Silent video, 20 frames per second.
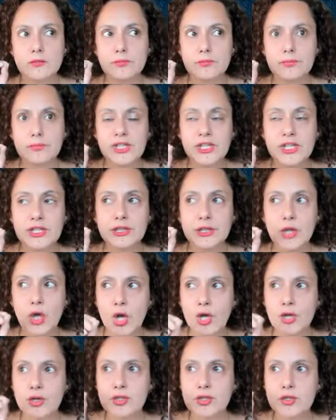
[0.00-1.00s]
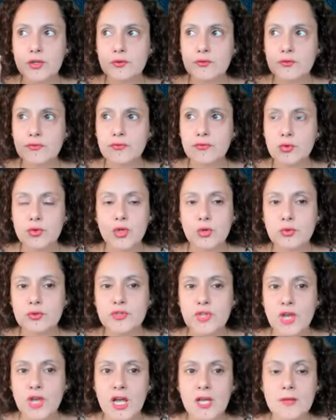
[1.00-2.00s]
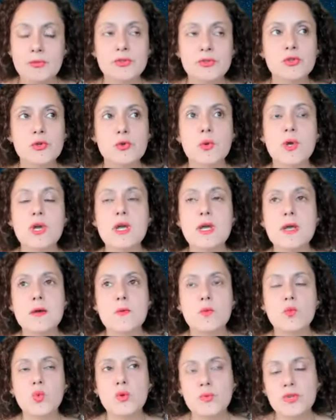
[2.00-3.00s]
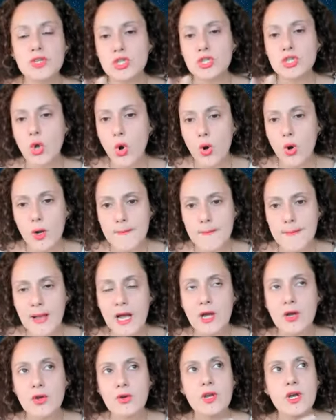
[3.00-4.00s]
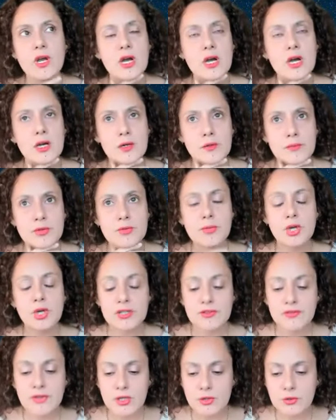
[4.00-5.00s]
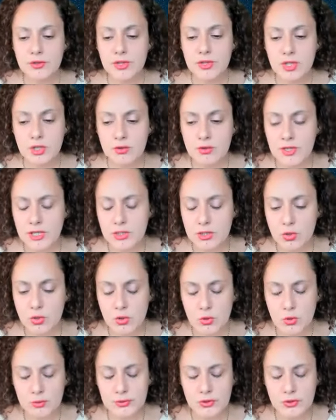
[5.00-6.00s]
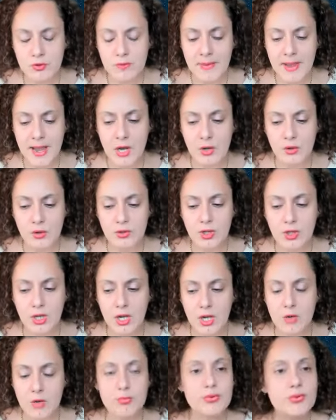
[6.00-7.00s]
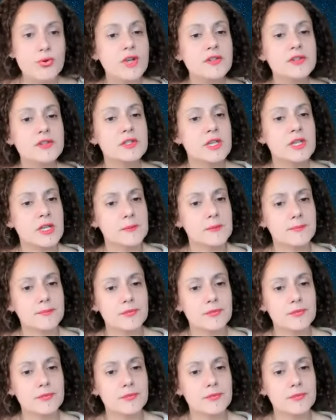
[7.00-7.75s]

be alert for those times. So when we talk about um, the polyvagal theory, they talk also about prosody.